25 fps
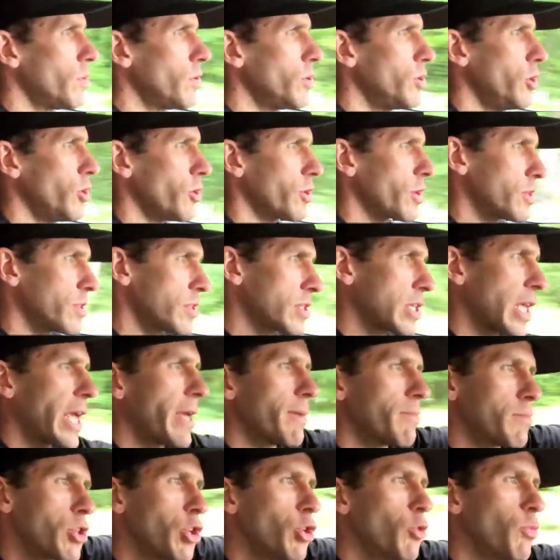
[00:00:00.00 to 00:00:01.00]
you can
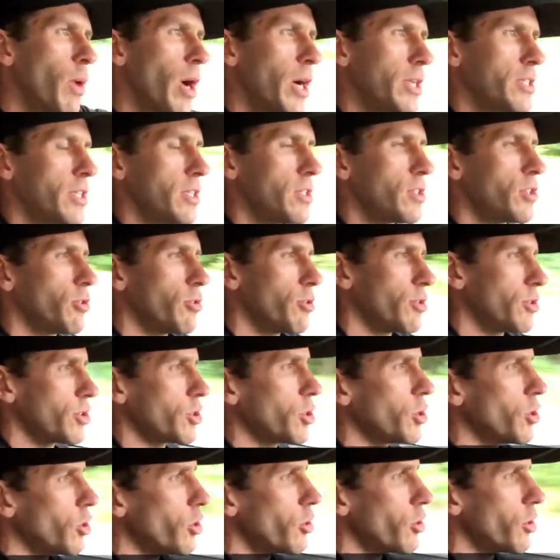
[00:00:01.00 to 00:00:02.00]
slam too much into a
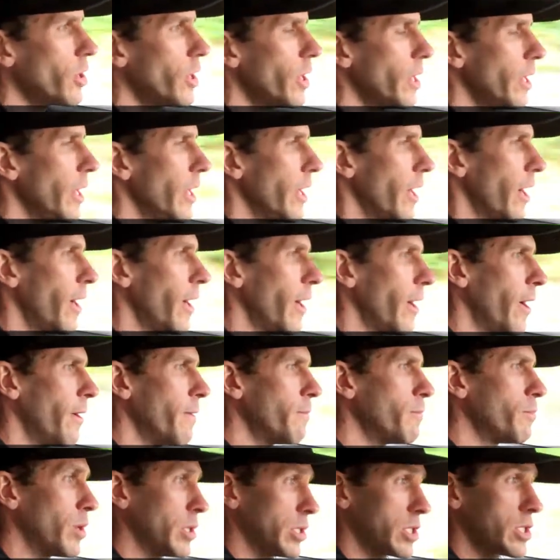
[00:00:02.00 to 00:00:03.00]
shoe,
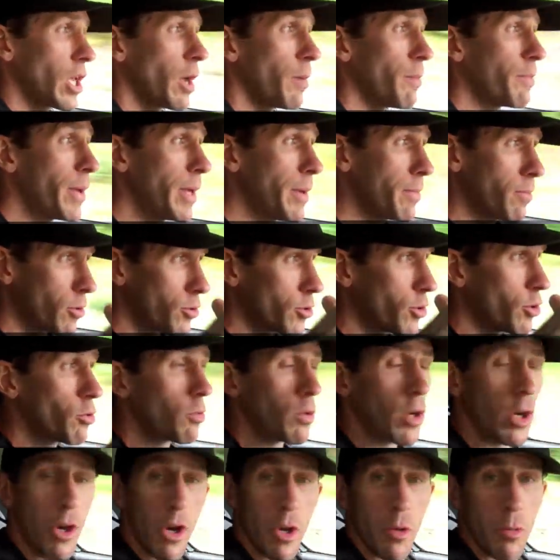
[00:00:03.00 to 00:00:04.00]
but some people do
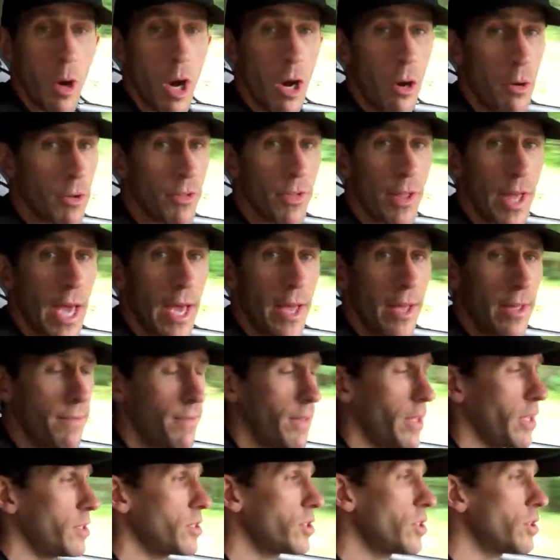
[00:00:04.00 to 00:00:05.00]
really well with that, and
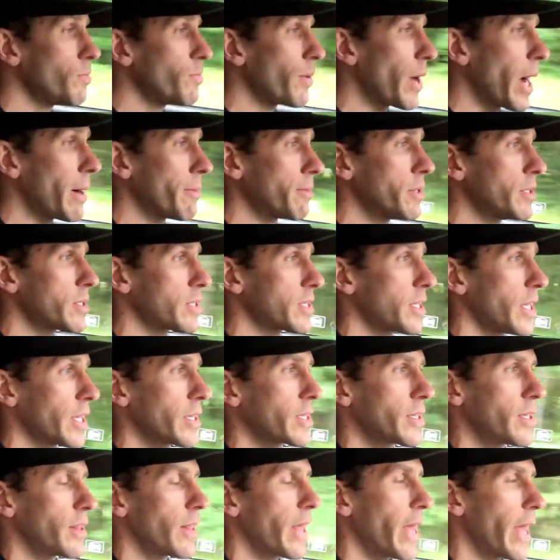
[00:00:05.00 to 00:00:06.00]
they should probably
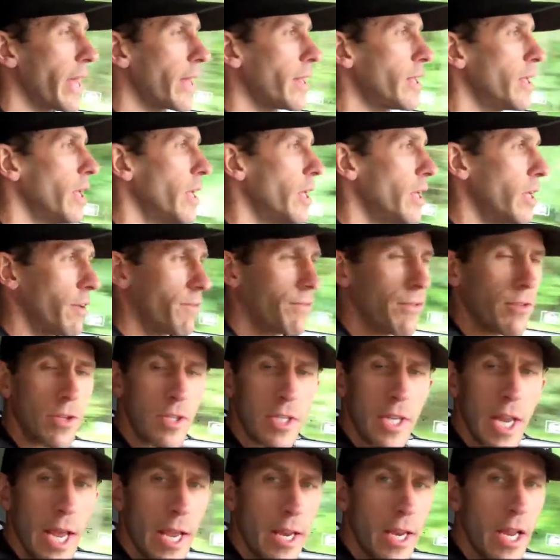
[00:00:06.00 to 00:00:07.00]
stick to that if they're
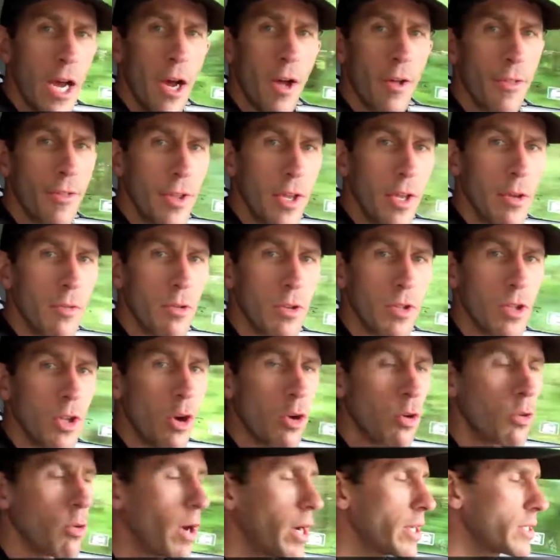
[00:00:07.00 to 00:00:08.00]
staying healthy with
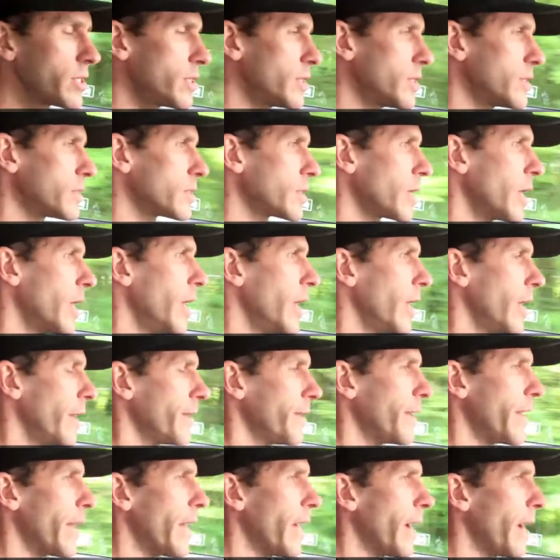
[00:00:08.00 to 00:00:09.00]
no questions.
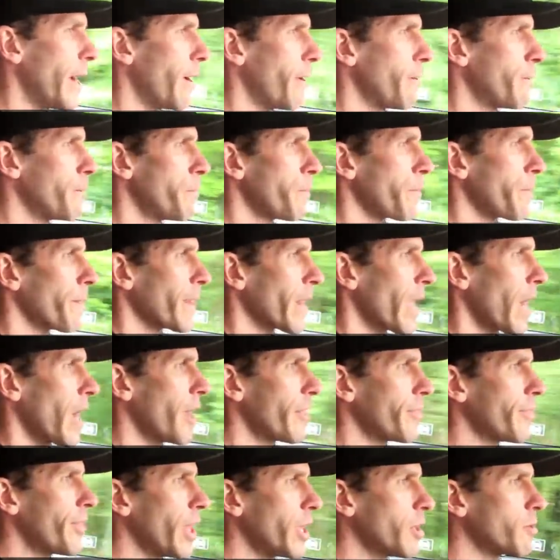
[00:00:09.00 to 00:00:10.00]
Now,
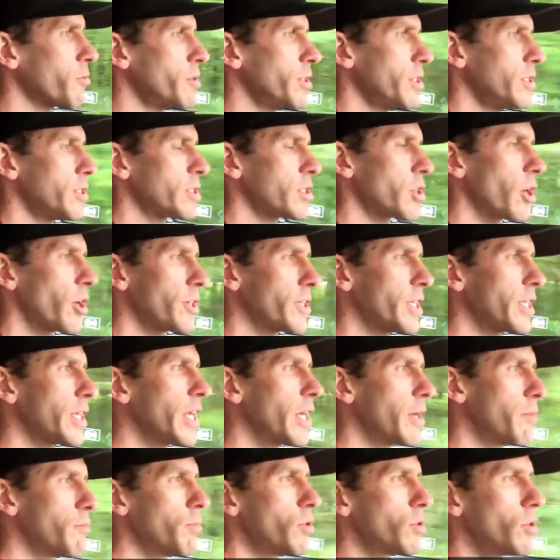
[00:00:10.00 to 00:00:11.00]
I think when you start to
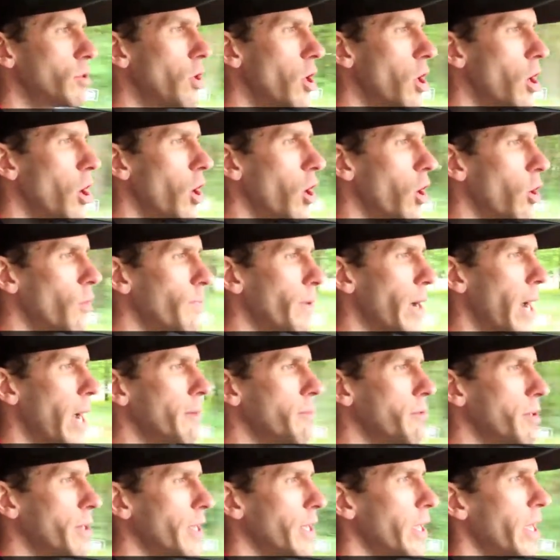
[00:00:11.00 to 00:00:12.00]
get below
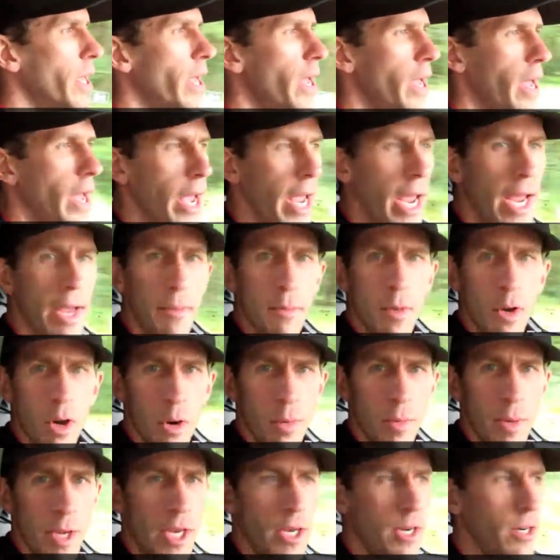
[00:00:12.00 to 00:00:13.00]
probably 8
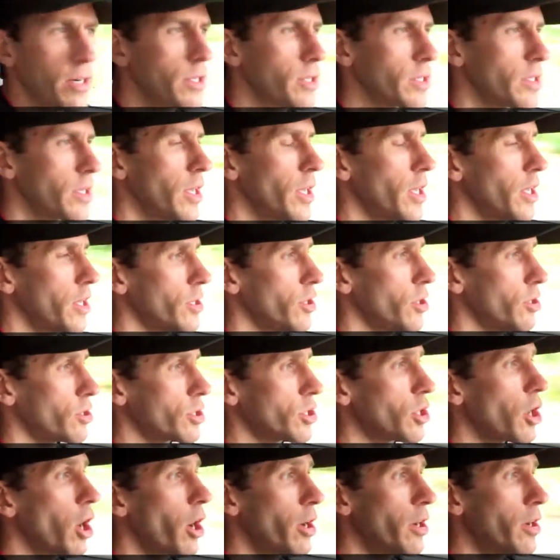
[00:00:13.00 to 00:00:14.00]
millimeters, you're
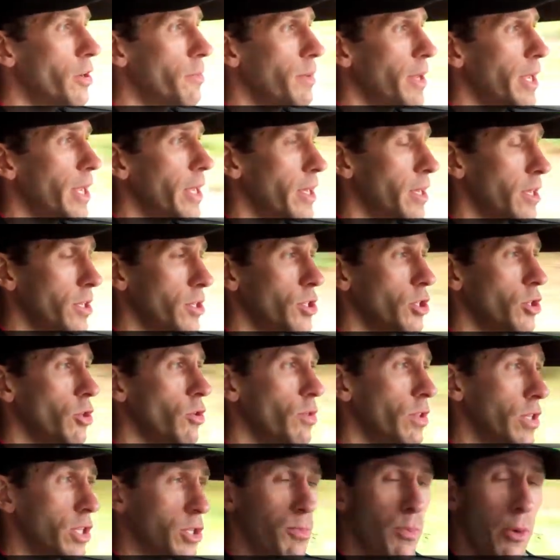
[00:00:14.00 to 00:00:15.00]
starting to be in a
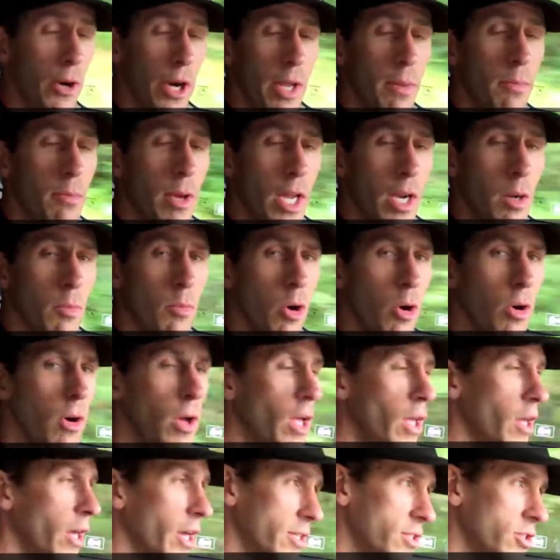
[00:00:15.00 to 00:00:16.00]
shoe that's pretty minimal.
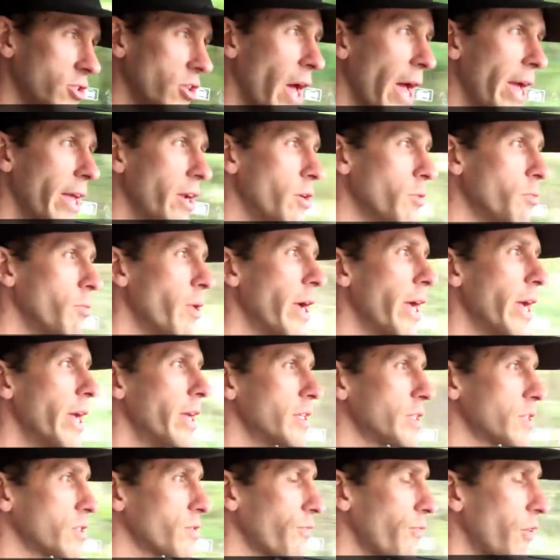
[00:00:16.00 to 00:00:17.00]
It's lighter
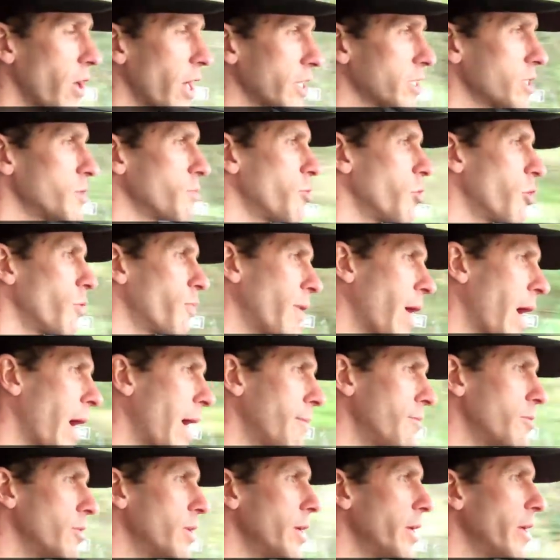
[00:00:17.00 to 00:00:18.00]
weight, it's flexible
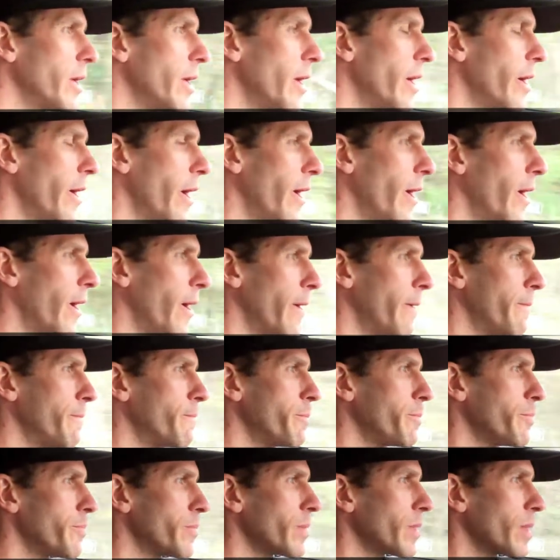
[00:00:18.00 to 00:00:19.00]
probably,
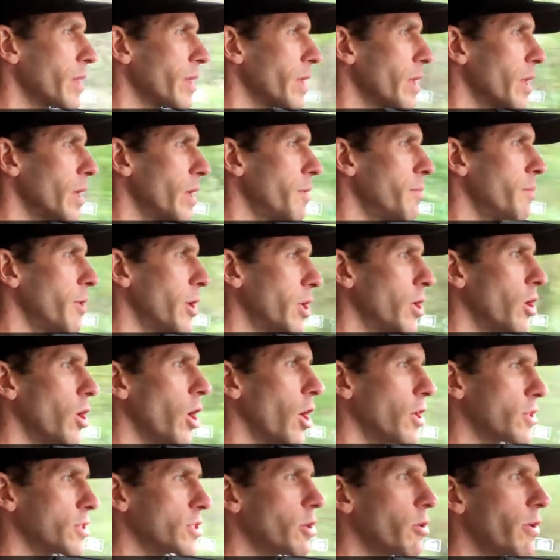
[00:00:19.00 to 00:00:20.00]
but it
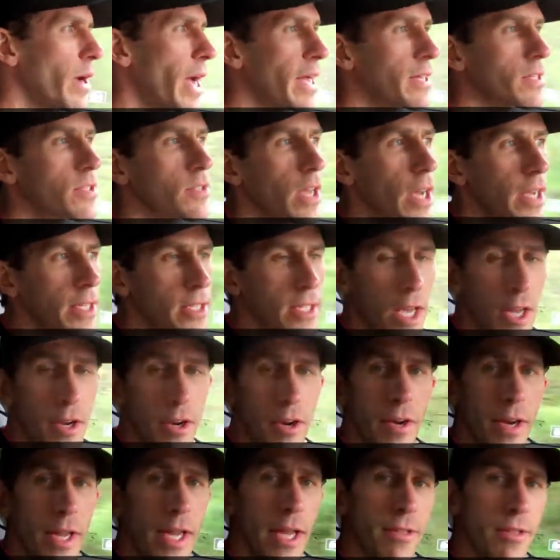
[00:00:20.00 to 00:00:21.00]
also has less
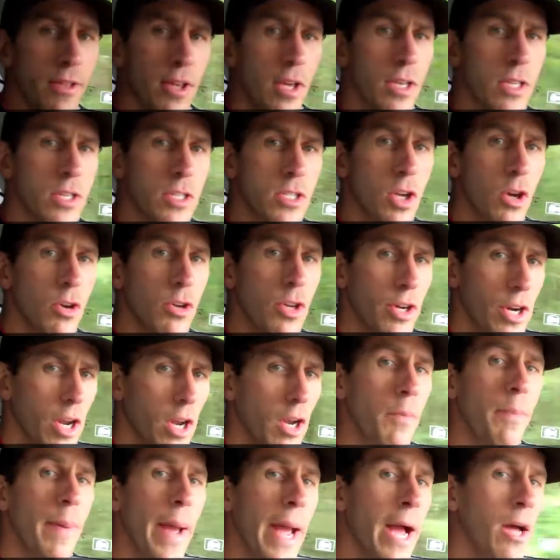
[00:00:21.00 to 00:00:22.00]
underneath it, so you're
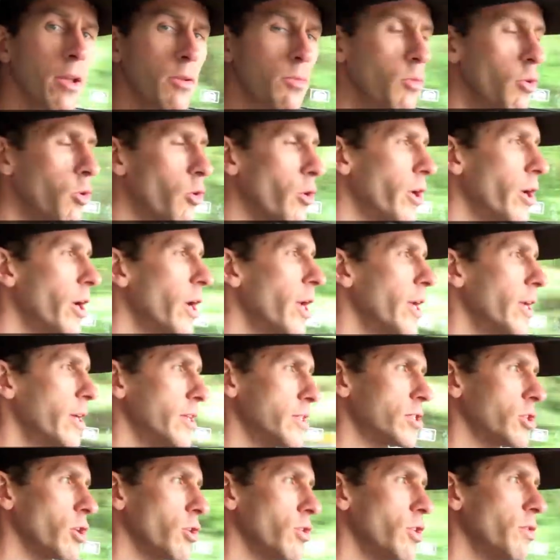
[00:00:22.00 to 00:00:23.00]
going to pound more.
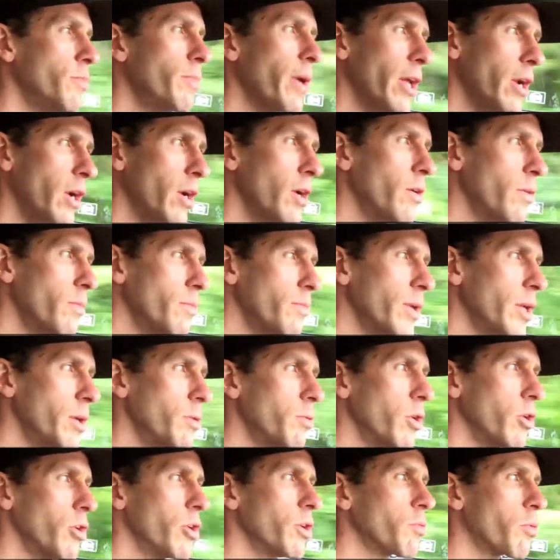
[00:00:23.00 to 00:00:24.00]
And so you better be
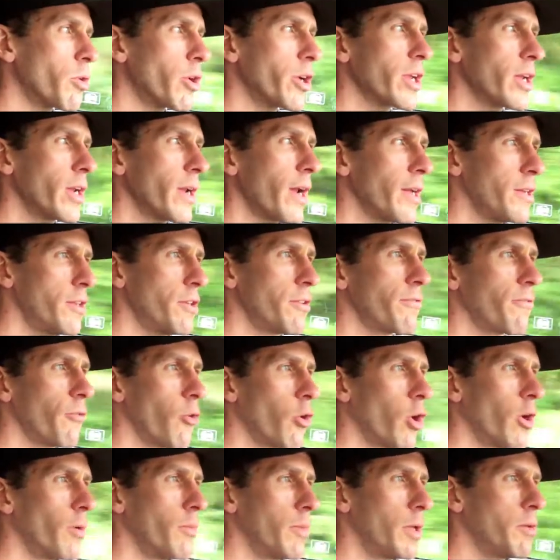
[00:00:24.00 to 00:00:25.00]
really working on your
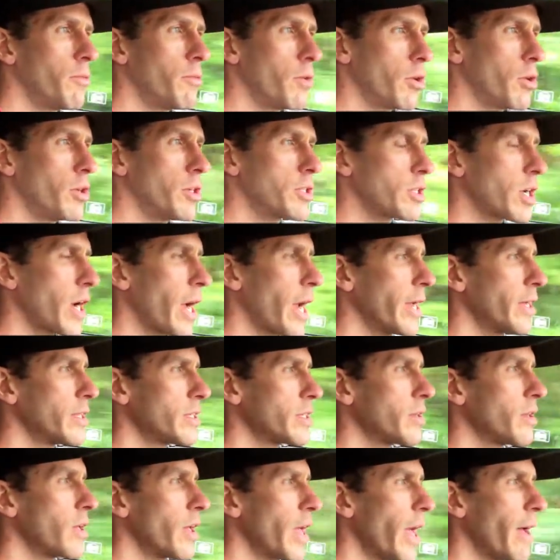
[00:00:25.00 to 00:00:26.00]
form and really trying
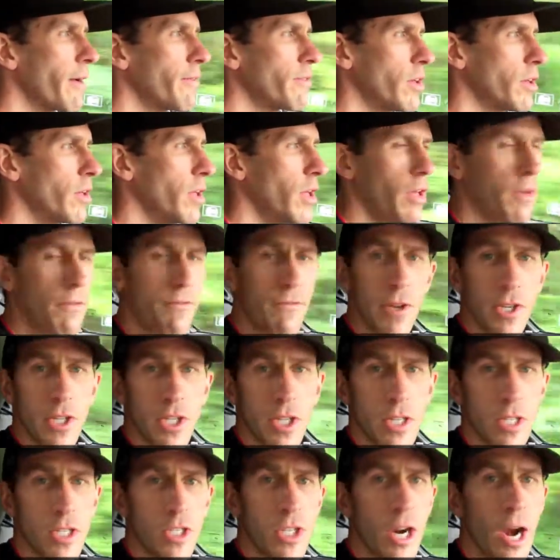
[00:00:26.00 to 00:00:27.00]
to have an
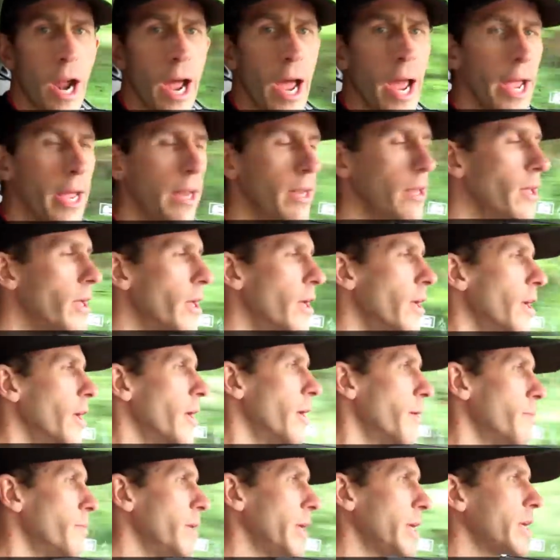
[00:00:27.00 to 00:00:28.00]
efficient stride,
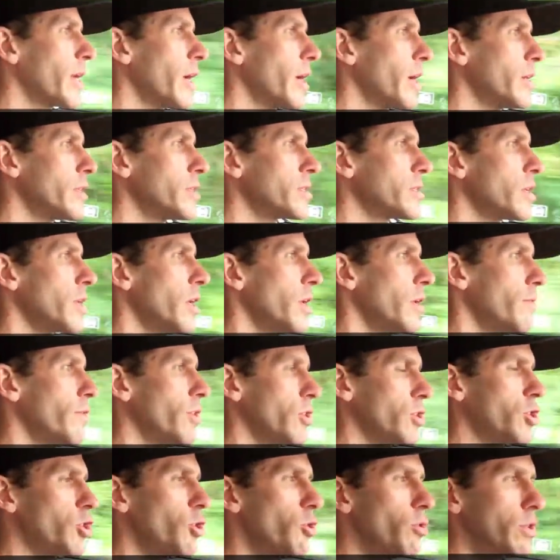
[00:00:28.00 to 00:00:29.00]
because
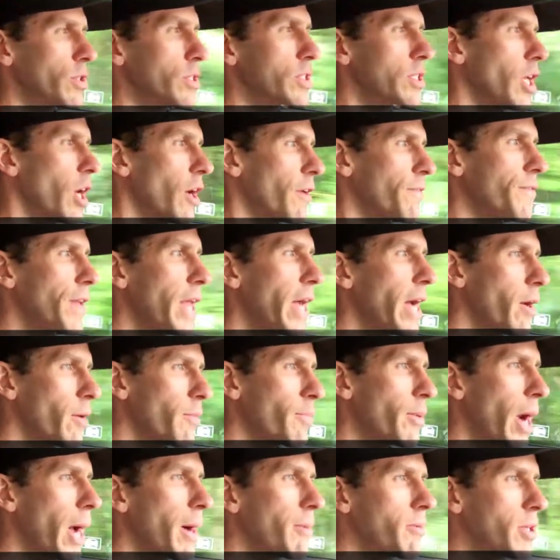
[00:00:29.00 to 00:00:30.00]
the shoe itself now
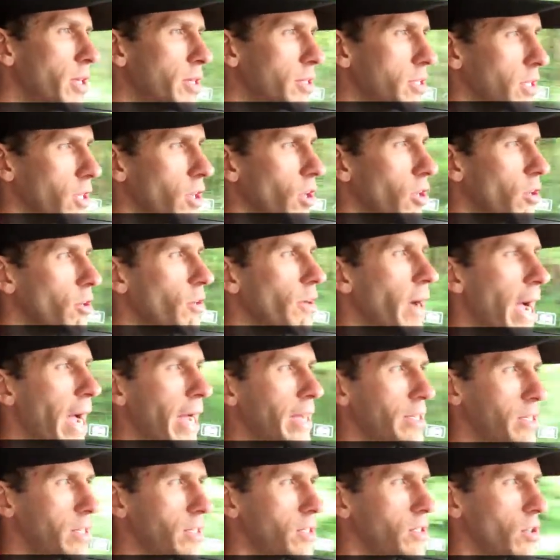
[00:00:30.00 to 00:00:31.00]
probably isn't going to
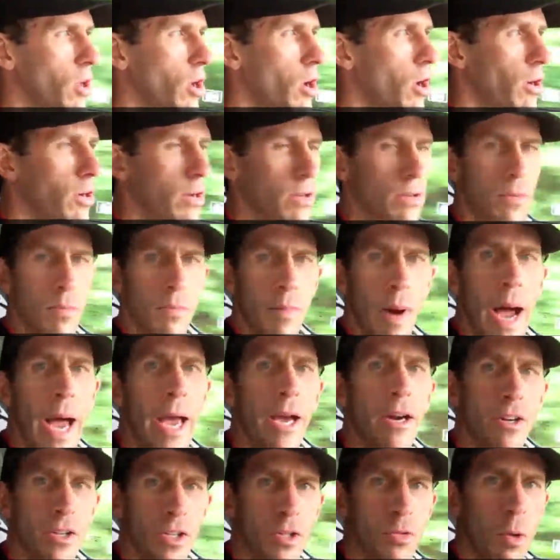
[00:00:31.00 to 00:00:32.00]
last as long
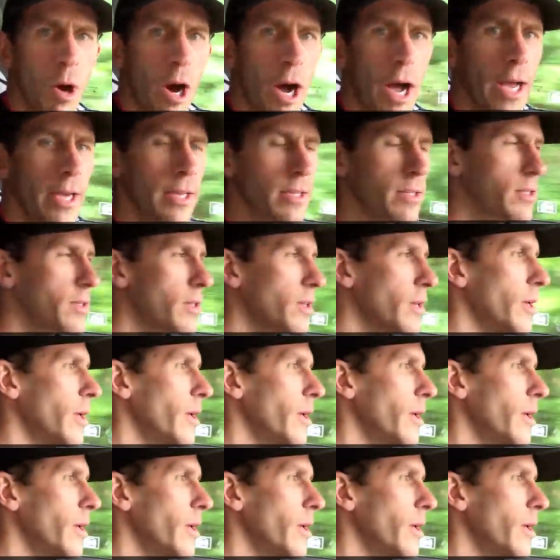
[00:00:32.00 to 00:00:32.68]
mileage-wise